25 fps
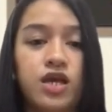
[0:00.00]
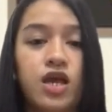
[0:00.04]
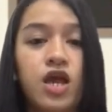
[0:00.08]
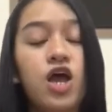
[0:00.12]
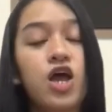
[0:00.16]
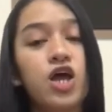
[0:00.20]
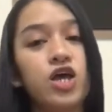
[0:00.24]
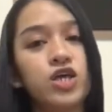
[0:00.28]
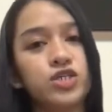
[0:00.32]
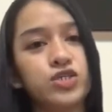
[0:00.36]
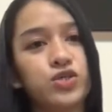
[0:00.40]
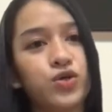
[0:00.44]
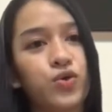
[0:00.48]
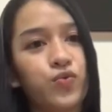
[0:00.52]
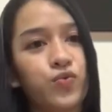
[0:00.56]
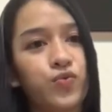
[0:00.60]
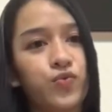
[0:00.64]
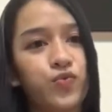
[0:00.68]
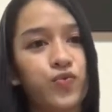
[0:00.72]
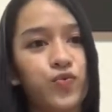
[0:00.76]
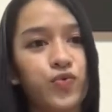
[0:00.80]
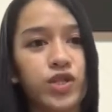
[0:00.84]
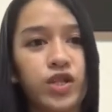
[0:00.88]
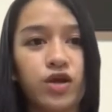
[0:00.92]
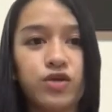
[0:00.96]
So,
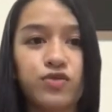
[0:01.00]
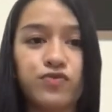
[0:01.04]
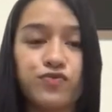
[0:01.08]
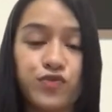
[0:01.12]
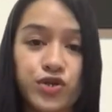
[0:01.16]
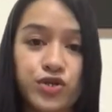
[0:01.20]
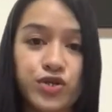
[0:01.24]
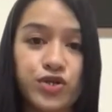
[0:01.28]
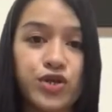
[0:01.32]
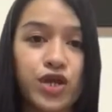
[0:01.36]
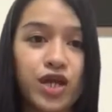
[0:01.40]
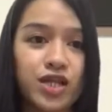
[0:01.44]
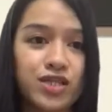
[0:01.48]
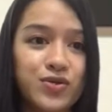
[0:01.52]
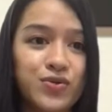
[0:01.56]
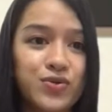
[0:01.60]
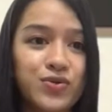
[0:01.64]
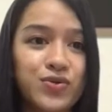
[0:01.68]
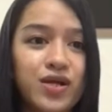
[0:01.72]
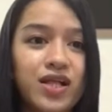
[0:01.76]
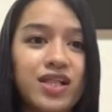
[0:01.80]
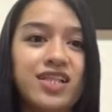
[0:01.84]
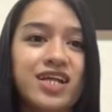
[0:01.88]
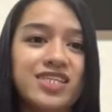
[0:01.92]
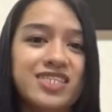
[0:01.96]
without further ado,
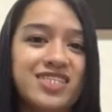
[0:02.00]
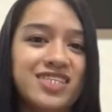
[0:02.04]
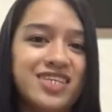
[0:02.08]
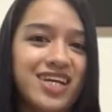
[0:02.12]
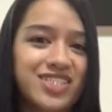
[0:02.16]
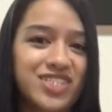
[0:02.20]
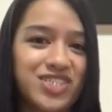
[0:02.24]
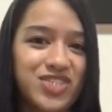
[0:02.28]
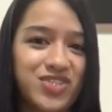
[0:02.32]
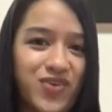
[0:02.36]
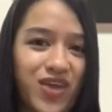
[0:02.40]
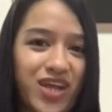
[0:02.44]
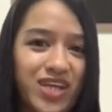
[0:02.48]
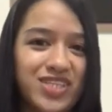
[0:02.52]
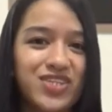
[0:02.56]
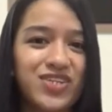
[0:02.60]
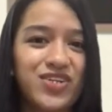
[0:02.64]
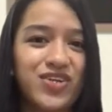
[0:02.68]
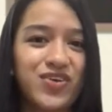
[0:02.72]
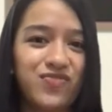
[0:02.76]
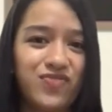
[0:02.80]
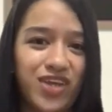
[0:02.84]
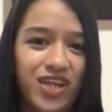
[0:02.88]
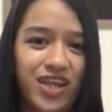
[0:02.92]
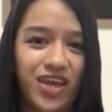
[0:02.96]
let's get straight to the
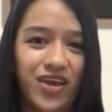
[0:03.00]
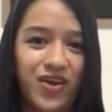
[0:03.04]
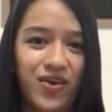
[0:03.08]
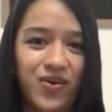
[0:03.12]
video.